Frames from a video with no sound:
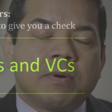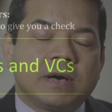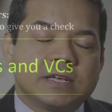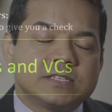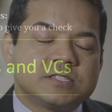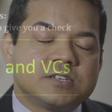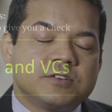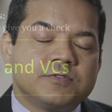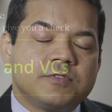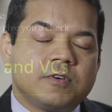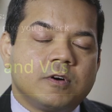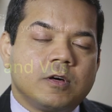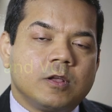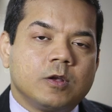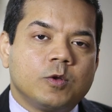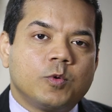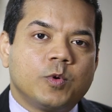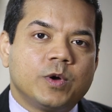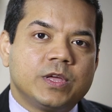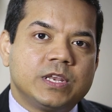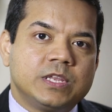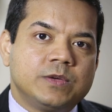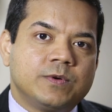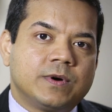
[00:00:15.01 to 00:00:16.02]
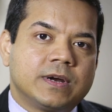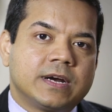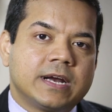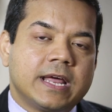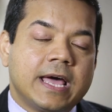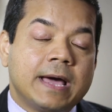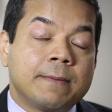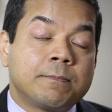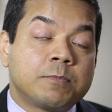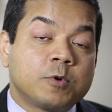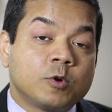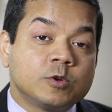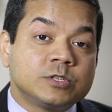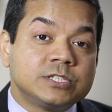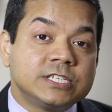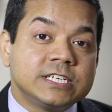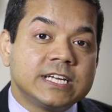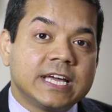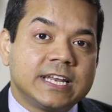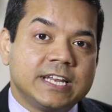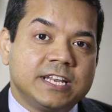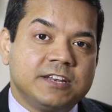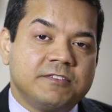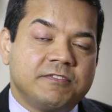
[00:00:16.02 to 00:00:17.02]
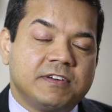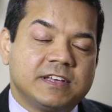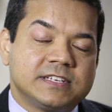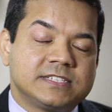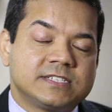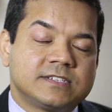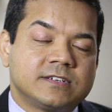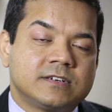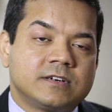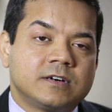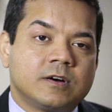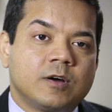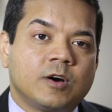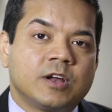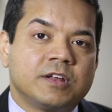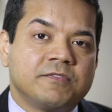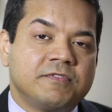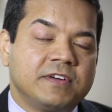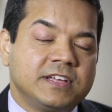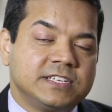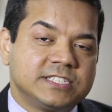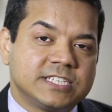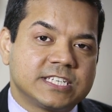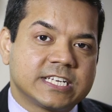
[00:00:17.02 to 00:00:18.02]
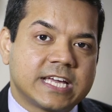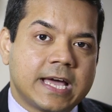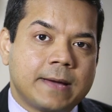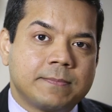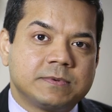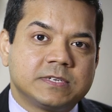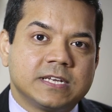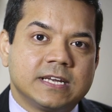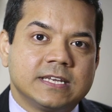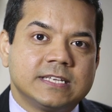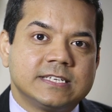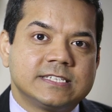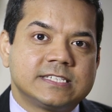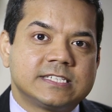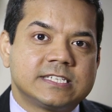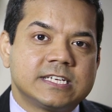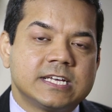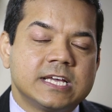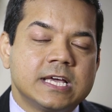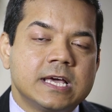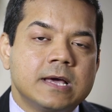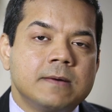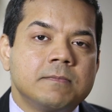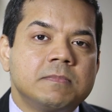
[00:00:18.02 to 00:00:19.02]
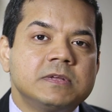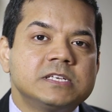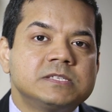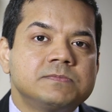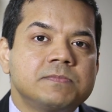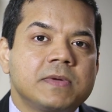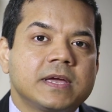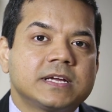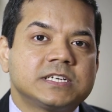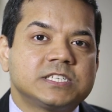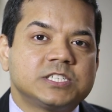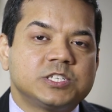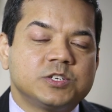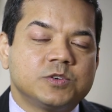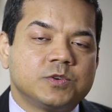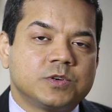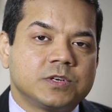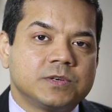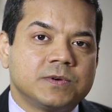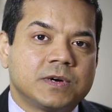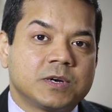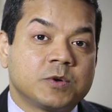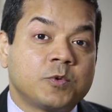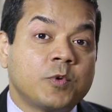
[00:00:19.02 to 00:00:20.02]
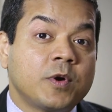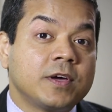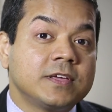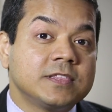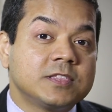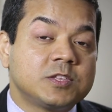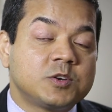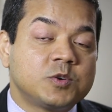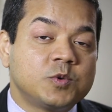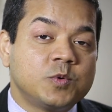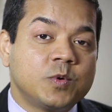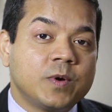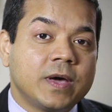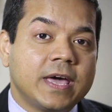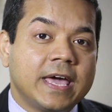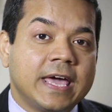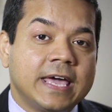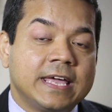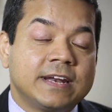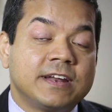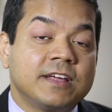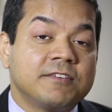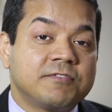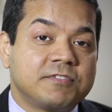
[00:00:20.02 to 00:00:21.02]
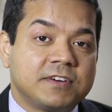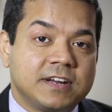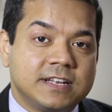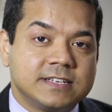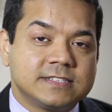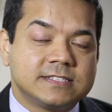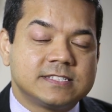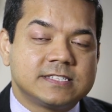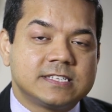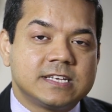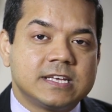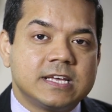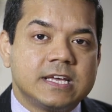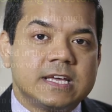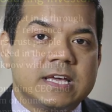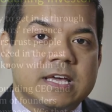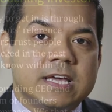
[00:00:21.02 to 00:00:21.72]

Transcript: First of all, when you are approaching an investor or a venture capitalist, please make sure you are going through a reference.